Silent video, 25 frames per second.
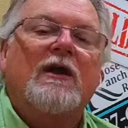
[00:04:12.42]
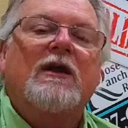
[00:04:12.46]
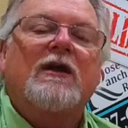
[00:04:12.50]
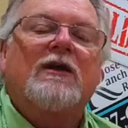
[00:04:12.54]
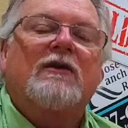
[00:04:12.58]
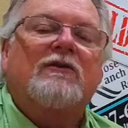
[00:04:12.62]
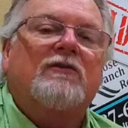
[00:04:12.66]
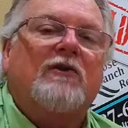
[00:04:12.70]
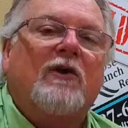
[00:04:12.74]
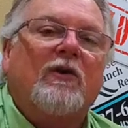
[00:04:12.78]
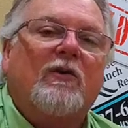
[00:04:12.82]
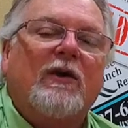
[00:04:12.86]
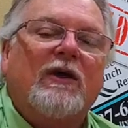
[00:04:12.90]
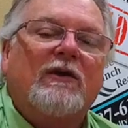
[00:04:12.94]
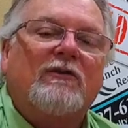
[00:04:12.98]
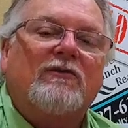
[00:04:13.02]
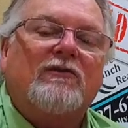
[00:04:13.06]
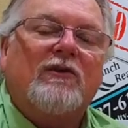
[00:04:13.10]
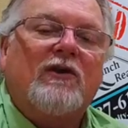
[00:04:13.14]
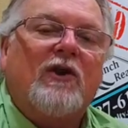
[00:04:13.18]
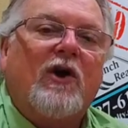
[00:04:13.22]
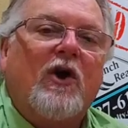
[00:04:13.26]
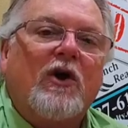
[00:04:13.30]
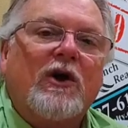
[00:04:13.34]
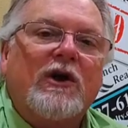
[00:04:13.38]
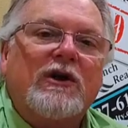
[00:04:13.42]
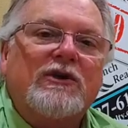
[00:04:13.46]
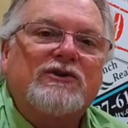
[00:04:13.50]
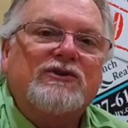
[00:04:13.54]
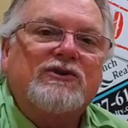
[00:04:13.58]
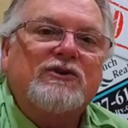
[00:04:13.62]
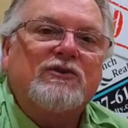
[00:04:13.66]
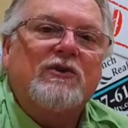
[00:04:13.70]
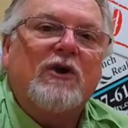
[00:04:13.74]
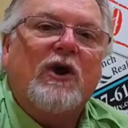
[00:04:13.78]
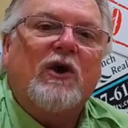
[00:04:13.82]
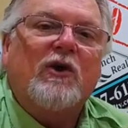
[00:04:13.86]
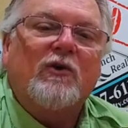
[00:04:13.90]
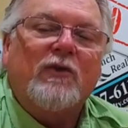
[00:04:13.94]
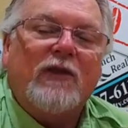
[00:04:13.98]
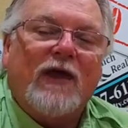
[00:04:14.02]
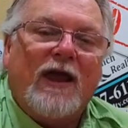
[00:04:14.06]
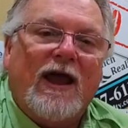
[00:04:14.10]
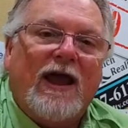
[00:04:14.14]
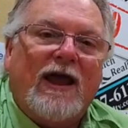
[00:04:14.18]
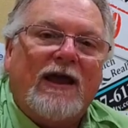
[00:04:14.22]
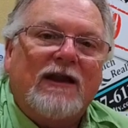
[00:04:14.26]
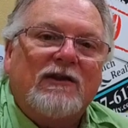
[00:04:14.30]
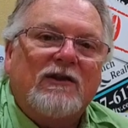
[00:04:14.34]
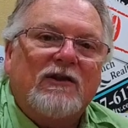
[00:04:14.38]
So as long as you know
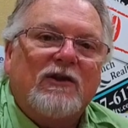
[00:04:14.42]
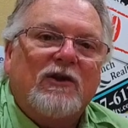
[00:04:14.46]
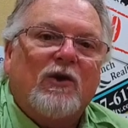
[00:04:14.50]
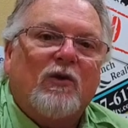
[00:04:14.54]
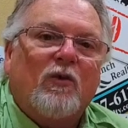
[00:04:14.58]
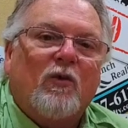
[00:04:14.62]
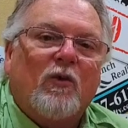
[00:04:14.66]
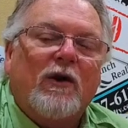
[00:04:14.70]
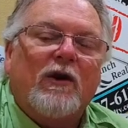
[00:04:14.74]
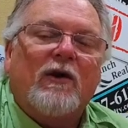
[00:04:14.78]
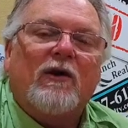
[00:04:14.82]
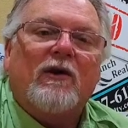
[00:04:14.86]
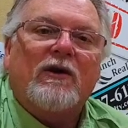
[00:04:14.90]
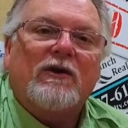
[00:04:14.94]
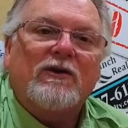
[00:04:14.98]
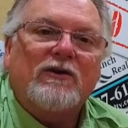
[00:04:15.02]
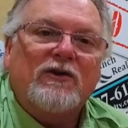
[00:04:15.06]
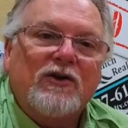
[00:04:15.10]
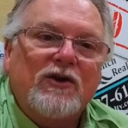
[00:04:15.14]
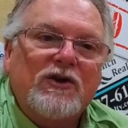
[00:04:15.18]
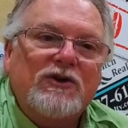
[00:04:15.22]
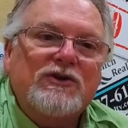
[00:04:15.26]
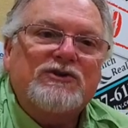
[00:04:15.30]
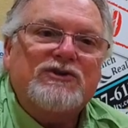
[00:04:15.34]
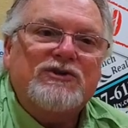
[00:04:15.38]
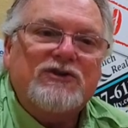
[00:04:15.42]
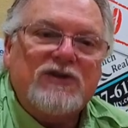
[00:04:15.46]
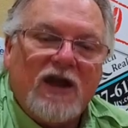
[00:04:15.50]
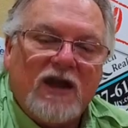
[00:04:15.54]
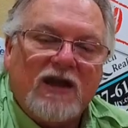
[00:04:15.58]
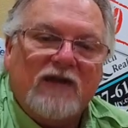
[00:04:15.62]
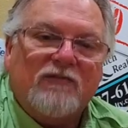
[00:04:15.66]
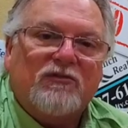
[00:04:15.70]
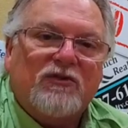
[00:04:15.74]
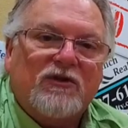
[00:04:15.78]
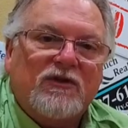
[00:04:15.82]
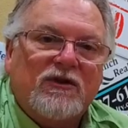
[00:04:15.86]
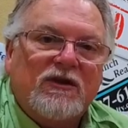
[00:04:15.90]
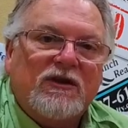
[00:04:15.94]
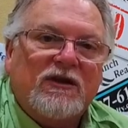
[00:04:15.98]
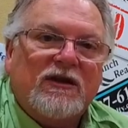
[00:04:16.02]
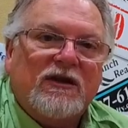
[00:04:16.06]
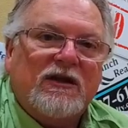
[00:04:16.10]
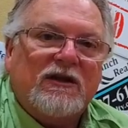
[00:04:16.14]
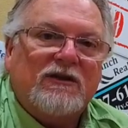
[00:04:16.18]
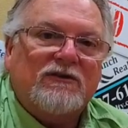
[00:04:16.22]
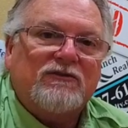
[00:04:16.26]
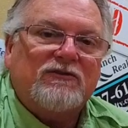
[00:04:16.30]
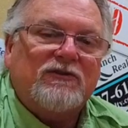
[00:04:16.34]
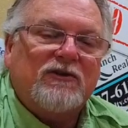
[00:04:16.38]
that, we're in good shape.
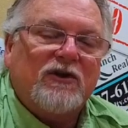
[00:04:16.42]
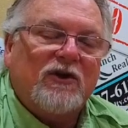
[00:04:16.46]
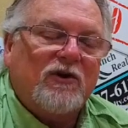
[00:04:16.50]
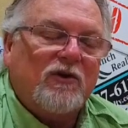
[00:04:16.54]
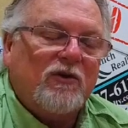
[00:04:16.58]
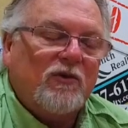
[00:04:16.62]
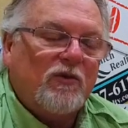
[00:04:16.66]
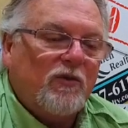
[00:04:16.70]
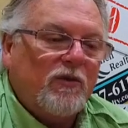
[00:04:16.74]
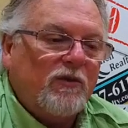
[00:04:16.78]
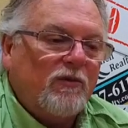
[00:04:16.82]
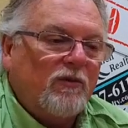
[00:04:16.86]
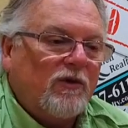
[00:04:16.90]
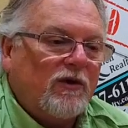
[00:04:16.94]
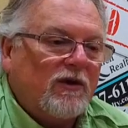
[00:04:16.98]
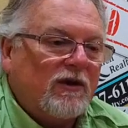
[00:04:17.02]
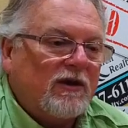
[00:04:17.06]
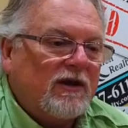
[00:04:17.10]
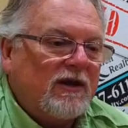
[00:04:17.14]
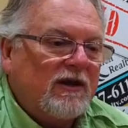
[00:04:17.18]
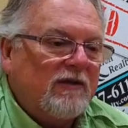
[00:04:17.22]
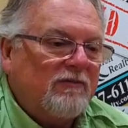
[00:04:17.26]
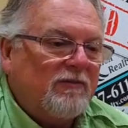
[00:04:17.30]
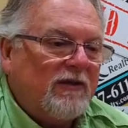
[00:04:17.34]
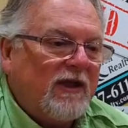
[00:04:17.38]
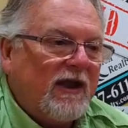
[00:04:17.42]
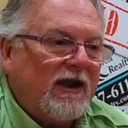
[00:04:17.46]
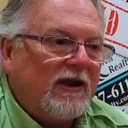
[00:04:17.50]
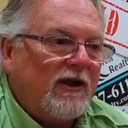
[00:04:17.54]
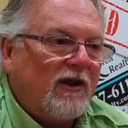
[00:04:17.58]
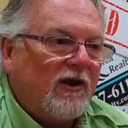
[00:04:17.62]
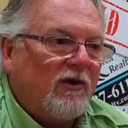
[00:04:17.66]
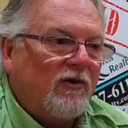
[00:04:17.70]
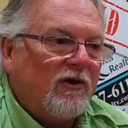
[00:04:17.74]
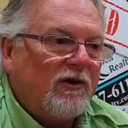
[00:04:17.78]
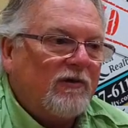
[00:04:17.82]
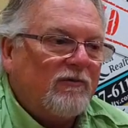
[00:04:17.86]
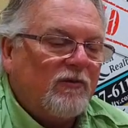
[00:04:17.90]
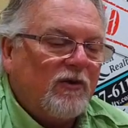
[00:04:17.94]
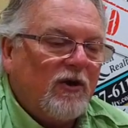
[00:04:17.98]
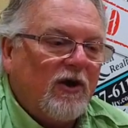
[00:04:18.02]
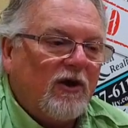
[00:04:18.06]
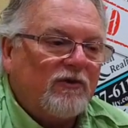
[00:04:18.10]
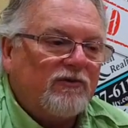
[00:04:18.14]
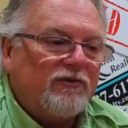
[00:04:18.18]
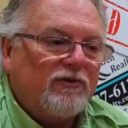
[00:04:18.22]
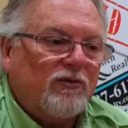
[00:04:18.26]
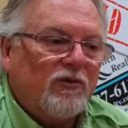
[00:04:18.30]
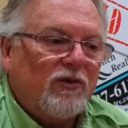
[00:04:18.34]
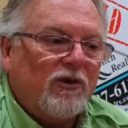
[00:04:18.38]
And so we want to keep that going. We
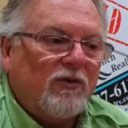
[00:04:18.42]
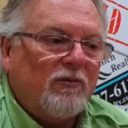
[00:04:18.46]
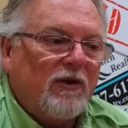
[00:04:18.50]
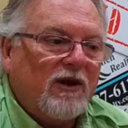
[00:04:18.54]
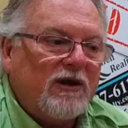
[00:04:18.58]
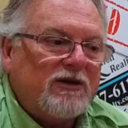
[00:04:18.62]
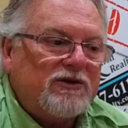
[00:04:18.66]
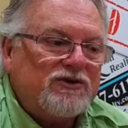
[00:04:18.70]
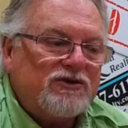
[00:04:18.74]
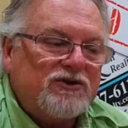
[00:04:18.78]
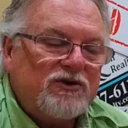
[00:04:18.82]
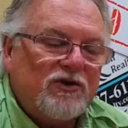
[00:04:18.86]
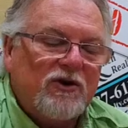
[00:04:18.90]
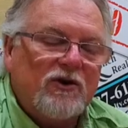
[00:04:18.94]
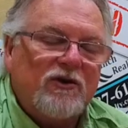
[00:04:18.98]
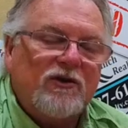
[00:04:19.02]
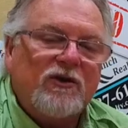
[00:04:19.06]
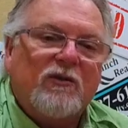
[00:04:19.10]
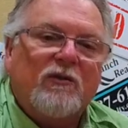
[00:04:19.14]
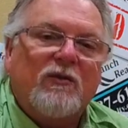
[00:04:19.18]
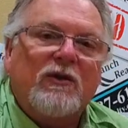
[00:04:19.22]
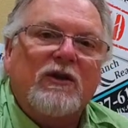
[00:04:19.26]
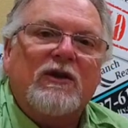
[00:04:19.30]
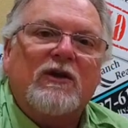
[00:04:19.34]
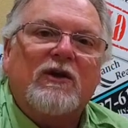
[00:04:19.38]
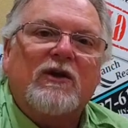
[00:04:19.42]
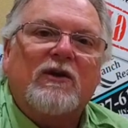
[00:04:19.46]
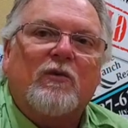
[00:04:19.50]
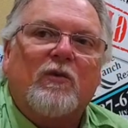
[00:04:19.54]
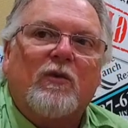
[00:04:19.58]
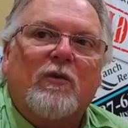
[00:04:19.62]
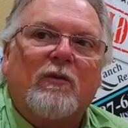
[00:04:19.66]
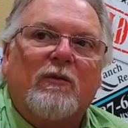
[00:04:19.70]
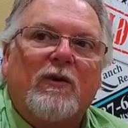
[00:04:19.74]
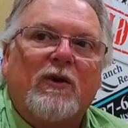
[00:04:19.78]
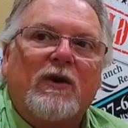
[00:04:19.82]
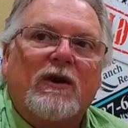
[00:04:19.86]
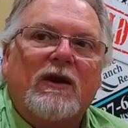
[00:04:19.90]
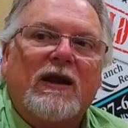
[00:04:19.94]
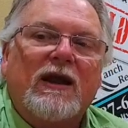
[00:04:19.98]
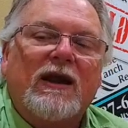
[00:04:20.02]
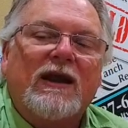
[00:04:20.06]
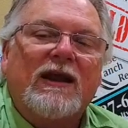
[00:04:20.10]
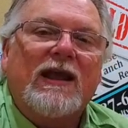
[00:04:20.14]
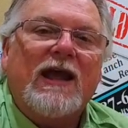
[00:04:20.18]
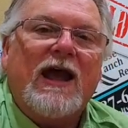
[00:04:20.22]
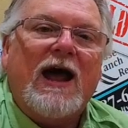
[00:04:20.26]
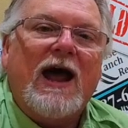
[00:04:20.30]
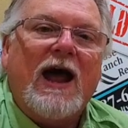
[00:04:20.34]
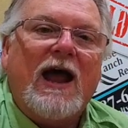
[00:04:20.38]
also want to make sure that we look when we're
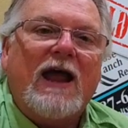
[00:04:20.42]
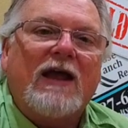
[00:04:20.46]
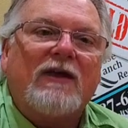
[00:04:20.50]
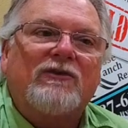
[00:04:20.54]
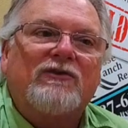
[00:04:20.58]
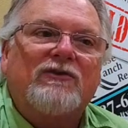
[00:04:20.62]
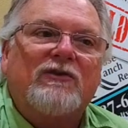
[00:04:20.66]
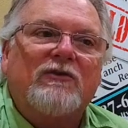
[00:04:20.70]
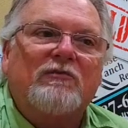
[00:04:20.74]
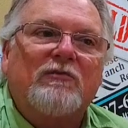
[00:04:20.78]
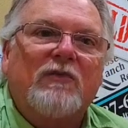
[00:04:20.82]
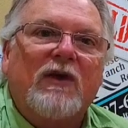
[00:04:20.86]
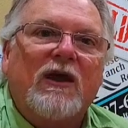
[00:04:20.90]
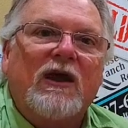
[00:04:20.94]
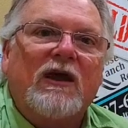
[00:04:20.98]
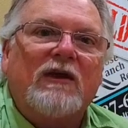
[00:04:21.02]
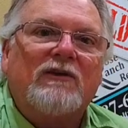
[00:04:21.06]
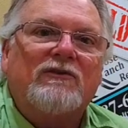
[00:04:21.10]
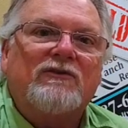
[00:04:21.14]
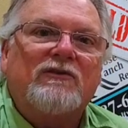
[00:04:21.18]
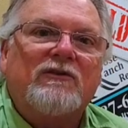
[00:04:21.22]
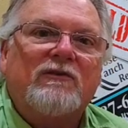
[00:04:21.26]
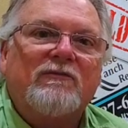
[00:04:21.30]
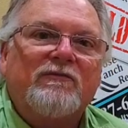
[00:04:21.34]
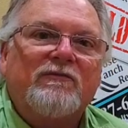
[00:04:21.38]
getting highest and best.